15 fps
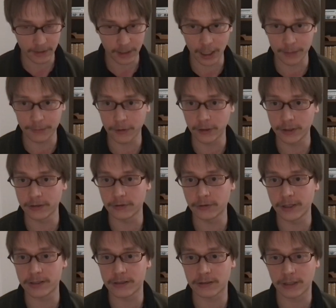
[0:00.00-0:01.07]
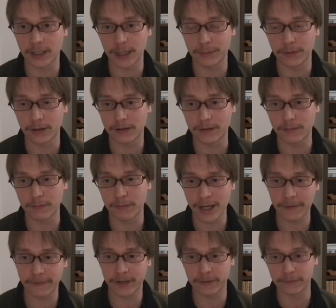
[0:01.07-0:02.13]
I'm going to describe
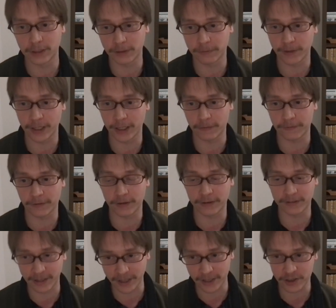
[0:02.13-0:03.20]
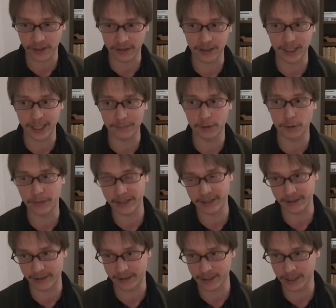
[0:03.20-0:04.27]
my favorite way of teaching the game to
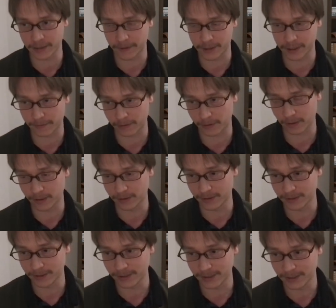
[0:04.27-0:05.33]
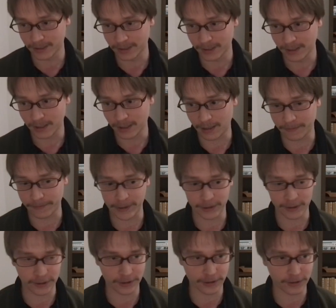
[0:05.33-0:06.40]
beginners, first of all. We
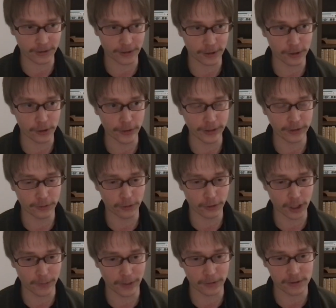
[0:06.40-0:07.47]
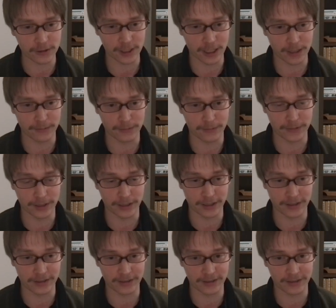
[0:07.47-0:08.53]
are going to talk about some
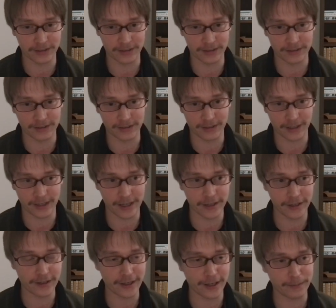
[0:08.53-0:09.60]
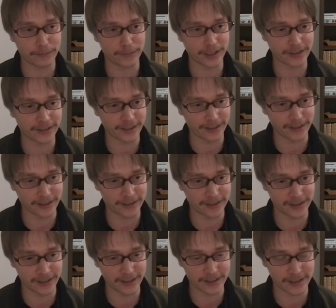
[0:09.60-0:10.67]
end game
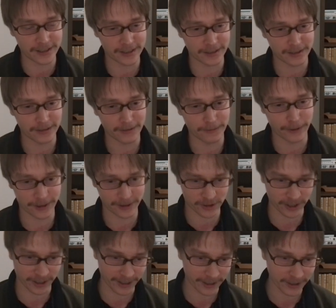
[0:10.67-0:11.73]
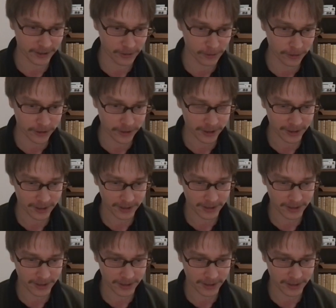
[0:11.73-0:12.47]
practicalities with Chinese rules,